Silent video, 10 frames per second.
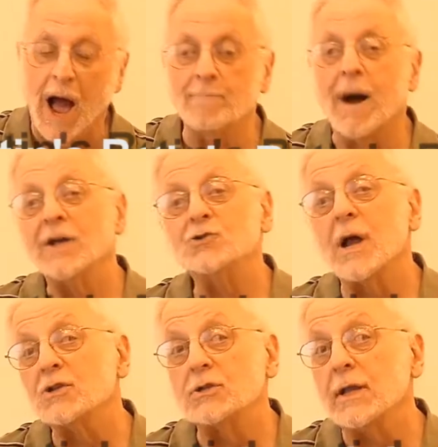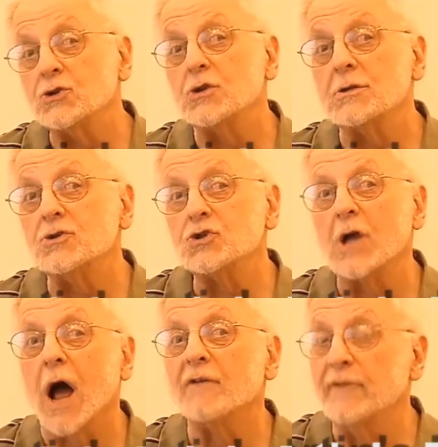My translations
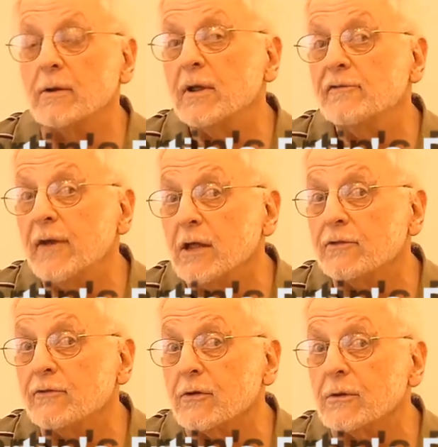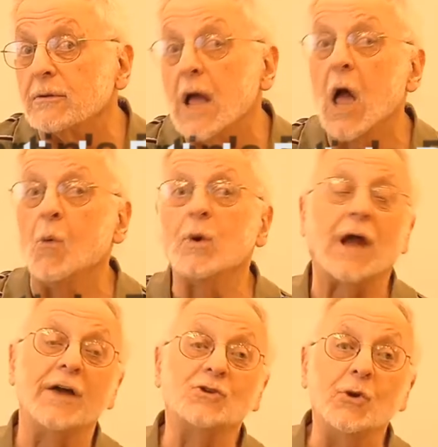are very faithful. What
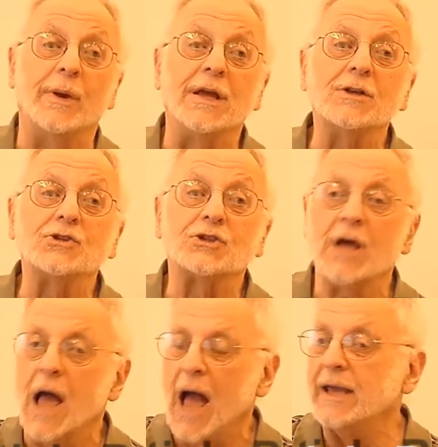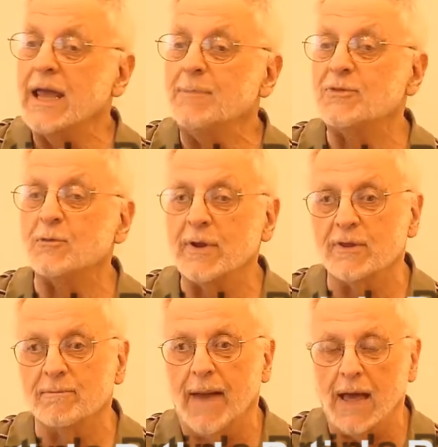I do is I keep the
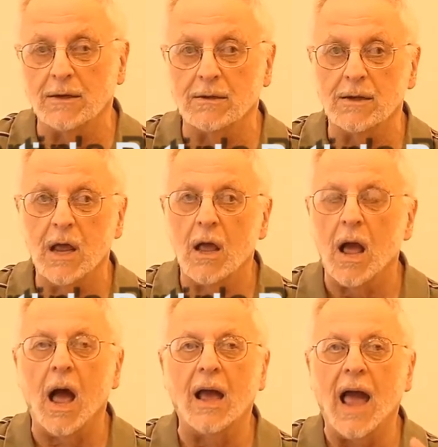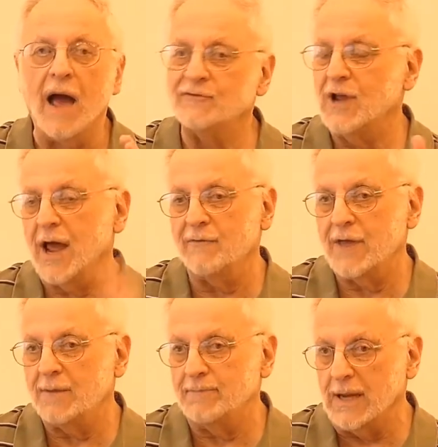rhythm pattern. I have to have
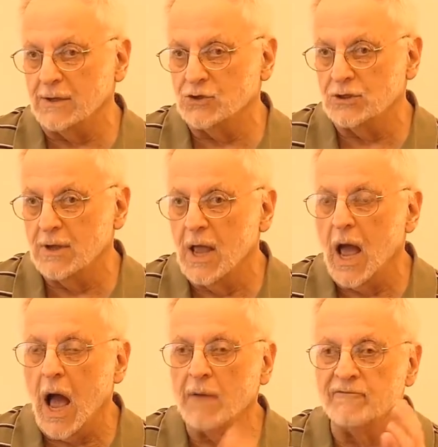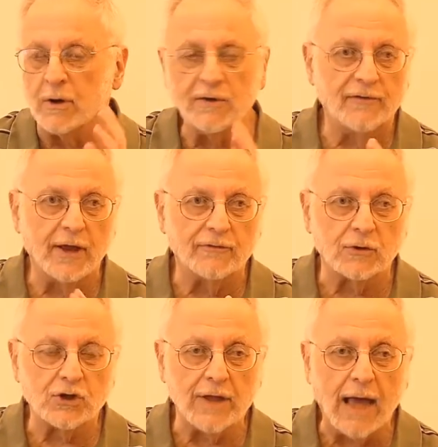that beat. I'm very faithful
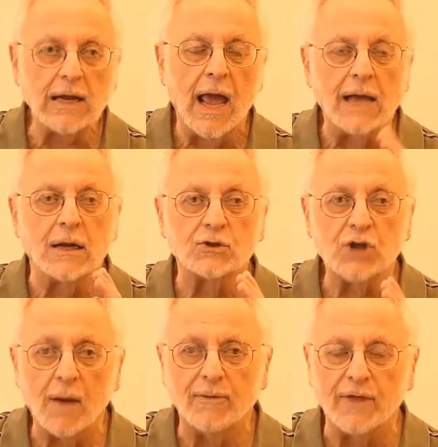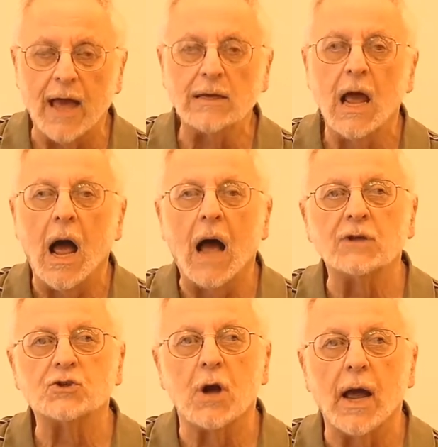to that, and on top of that, I
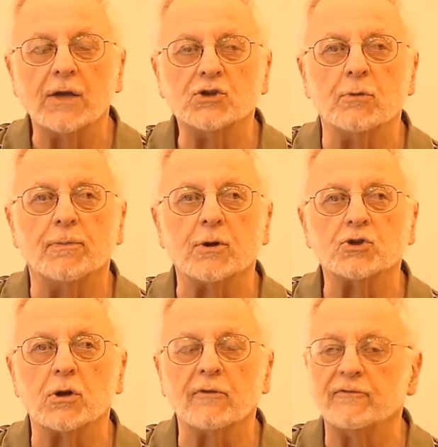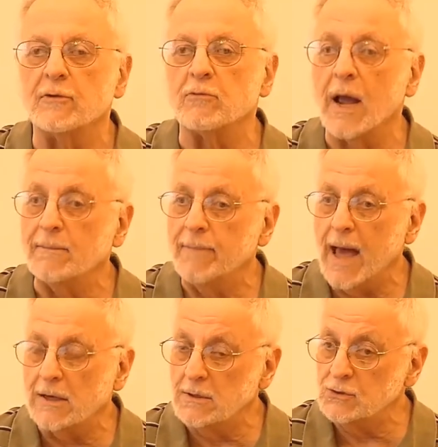try to preserve the rhyme
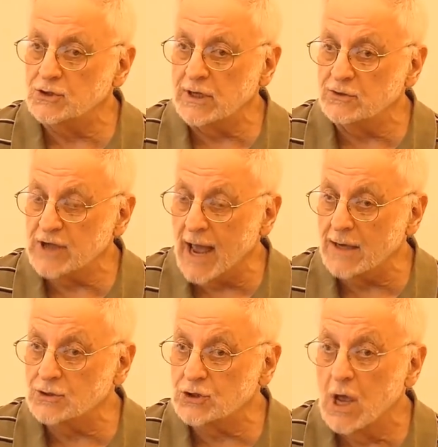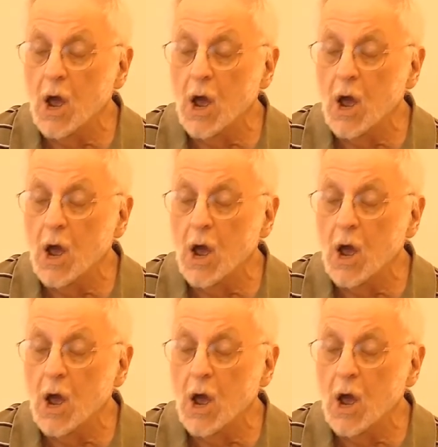patterns intact.